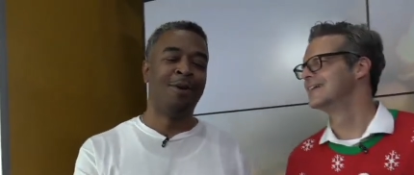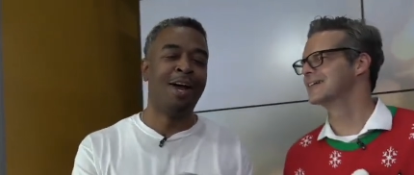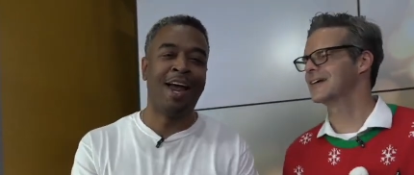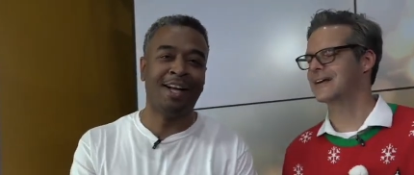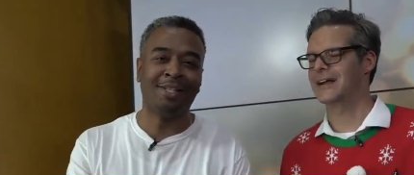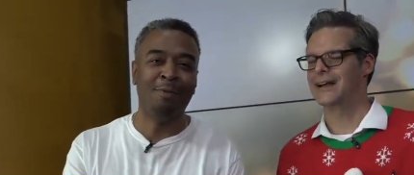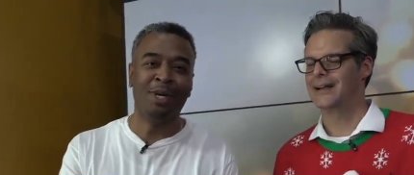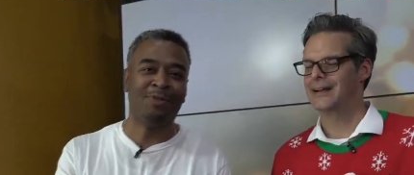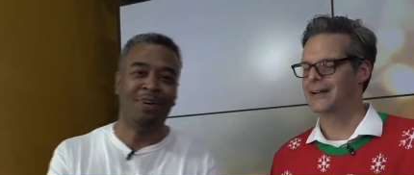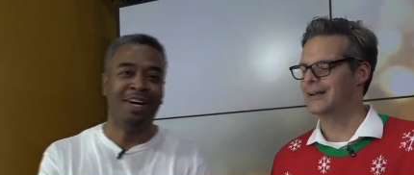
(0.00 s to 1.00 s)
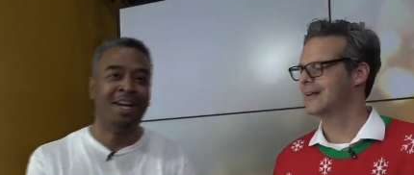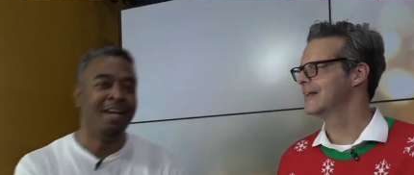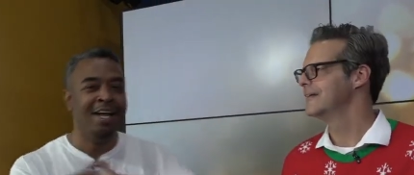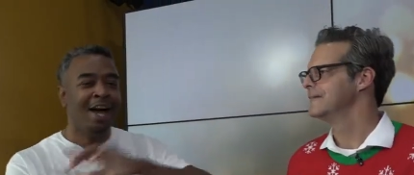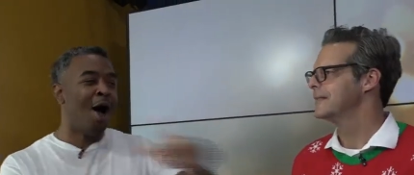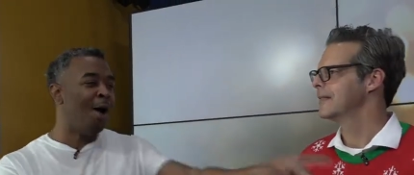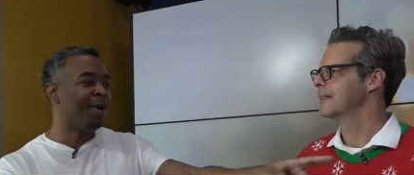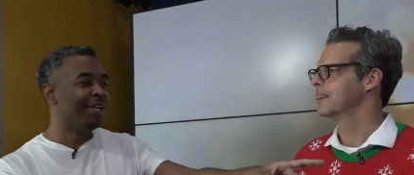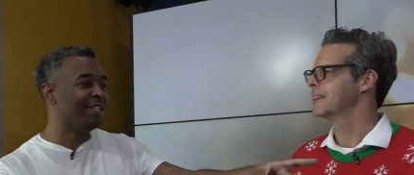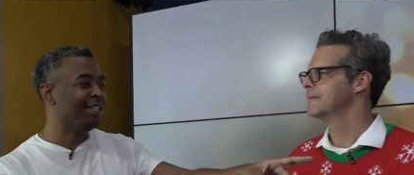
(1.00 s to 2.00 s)
Speaker 1: We're gonna have so much fun.
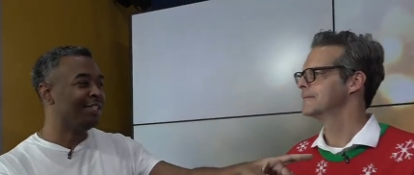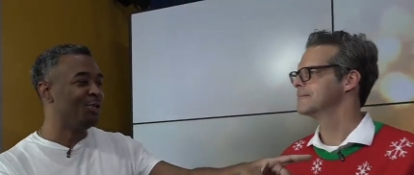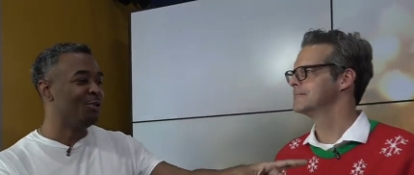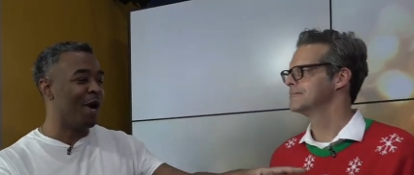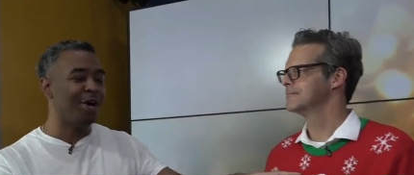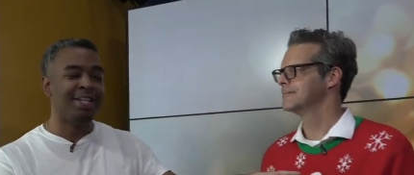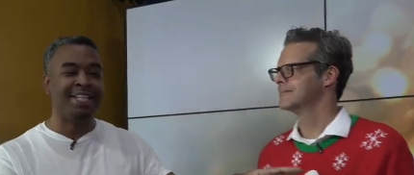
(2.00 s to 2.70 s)
All because of this dude right here,